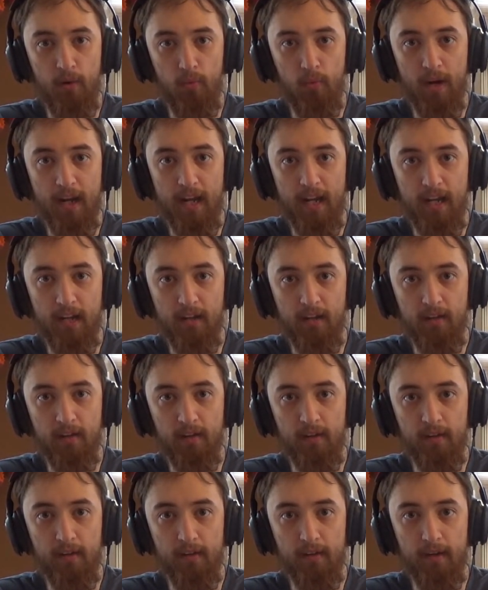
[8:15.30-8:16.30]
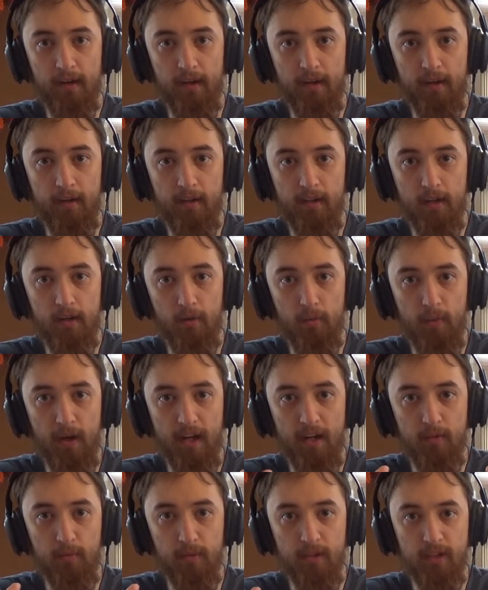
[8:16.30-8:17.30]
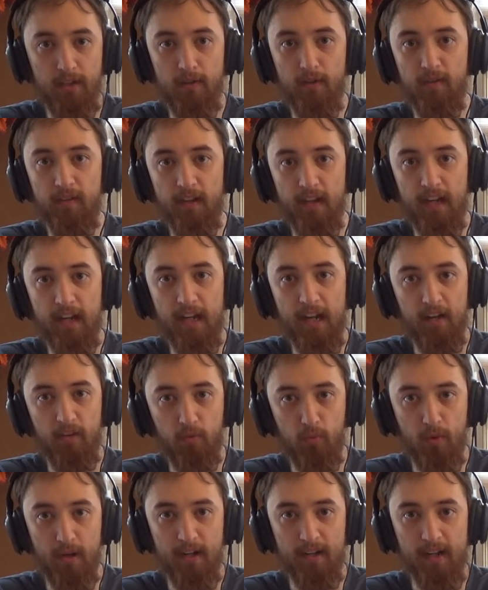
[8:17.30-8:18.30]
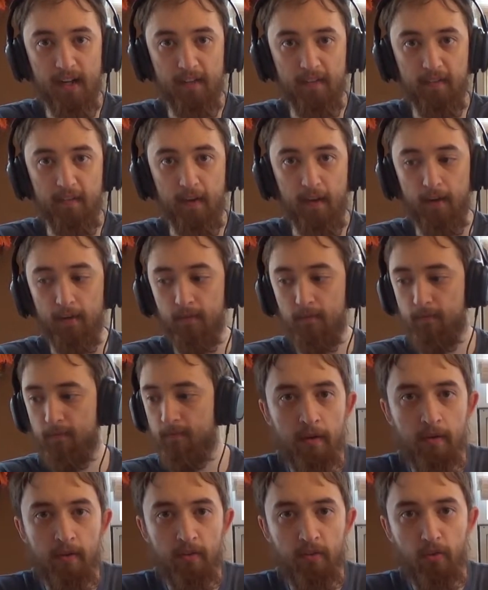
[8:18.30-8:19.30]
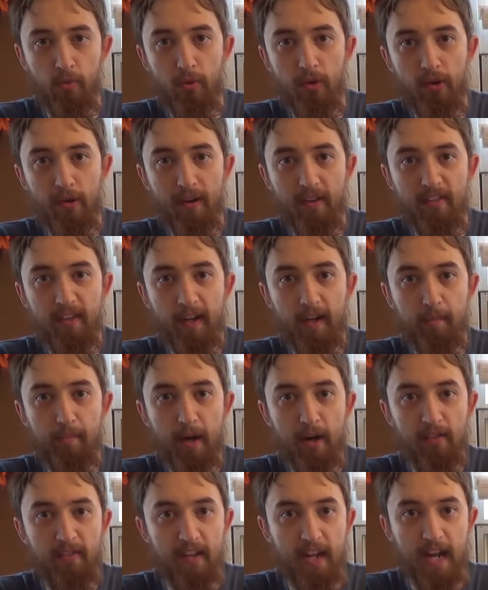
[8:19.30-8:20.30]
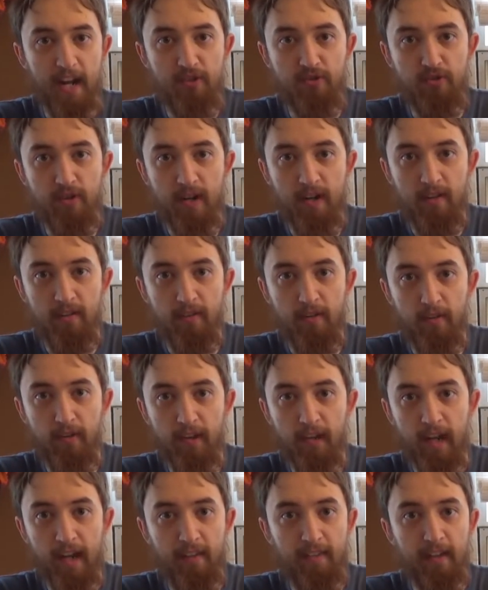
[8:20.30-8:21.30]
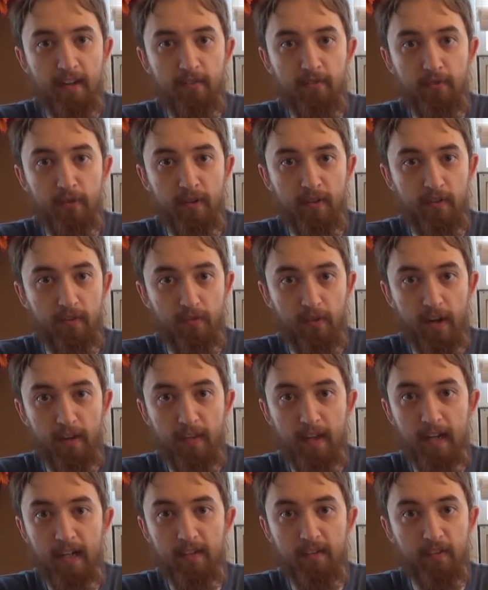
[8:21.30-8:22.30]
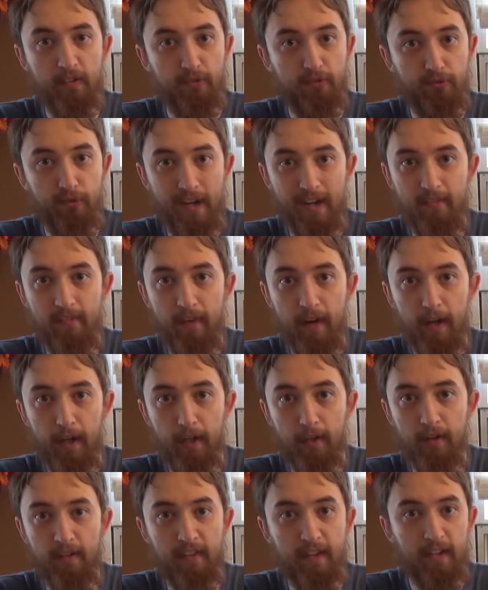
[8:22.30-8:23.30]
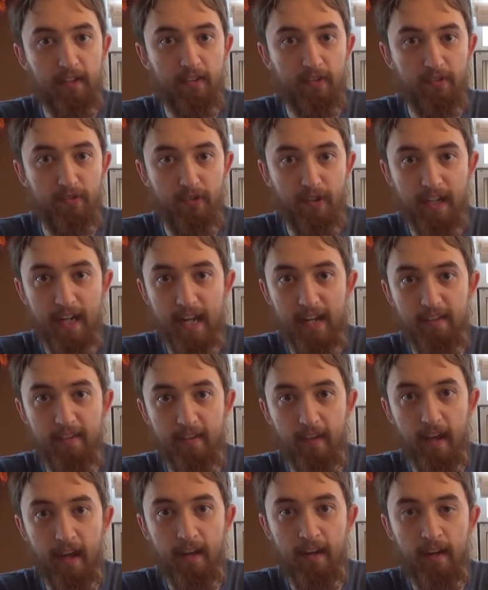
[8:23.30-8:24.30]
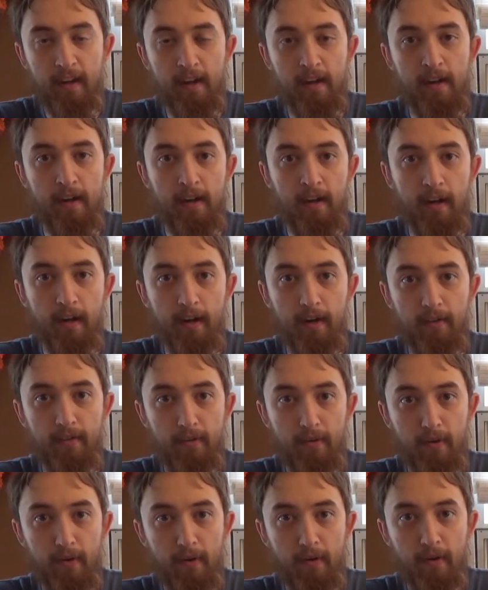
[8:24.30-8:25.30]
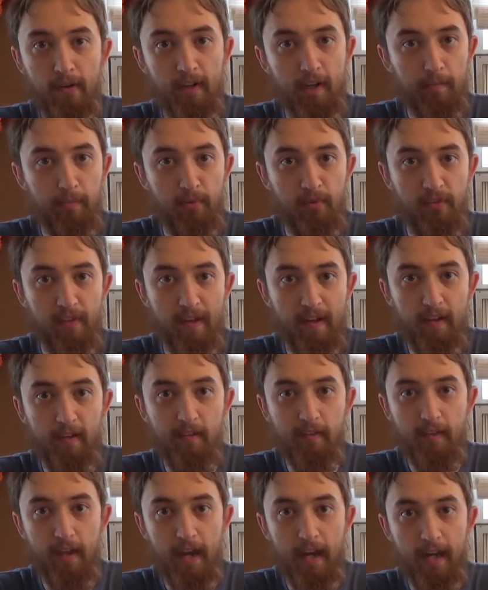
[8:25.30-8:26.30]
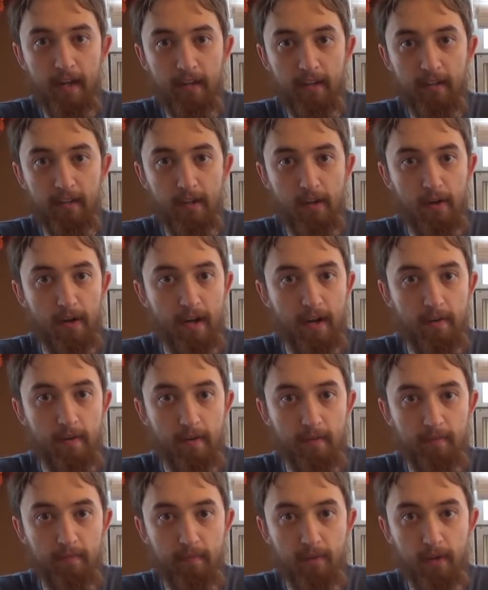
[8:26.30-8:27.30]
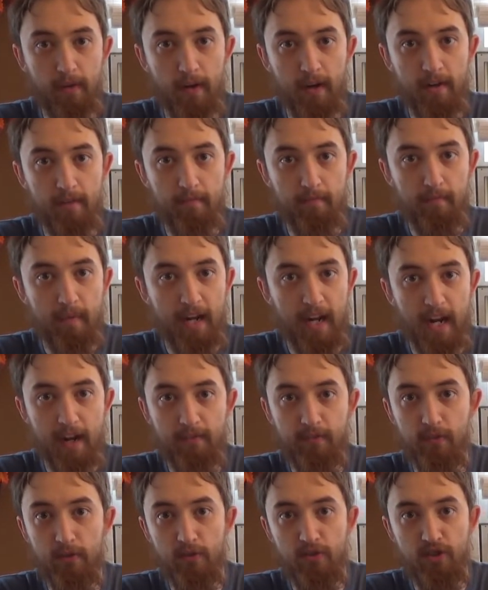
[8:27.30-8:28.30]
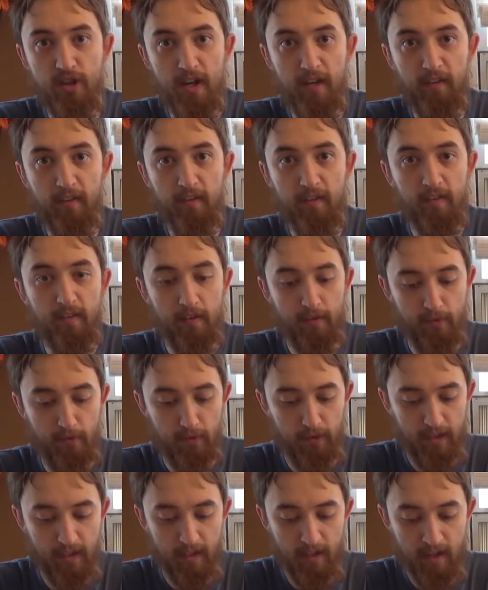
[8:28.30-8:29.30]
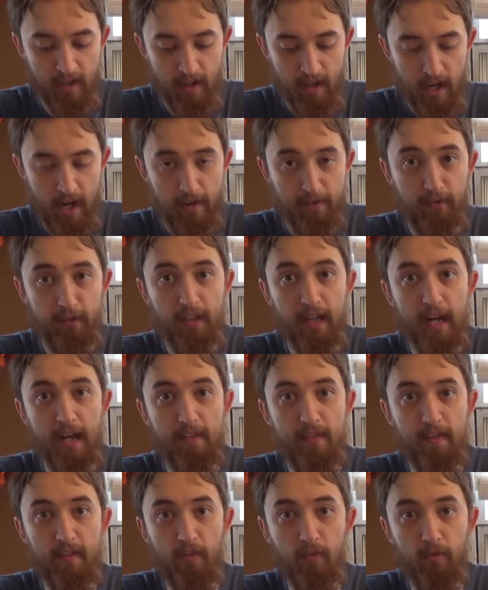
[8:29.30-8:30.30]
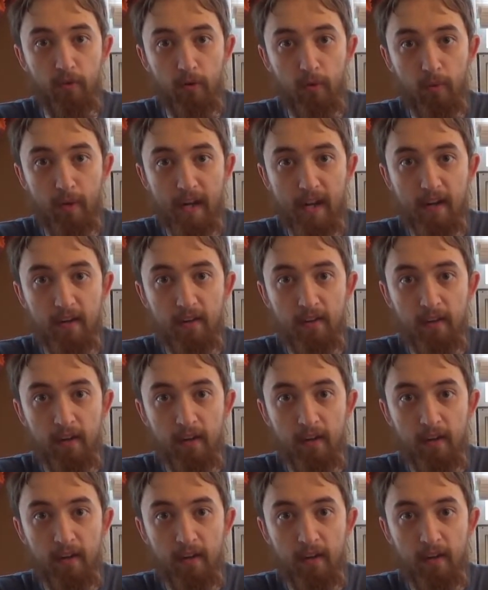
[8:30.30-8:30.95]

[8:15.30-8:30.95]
when you're using it as a wired headset. So what do I think about the Astro A30? I think it's a great value. I think it's a great headset. There are a couple things that I may have to adjust since I've only had this for a week.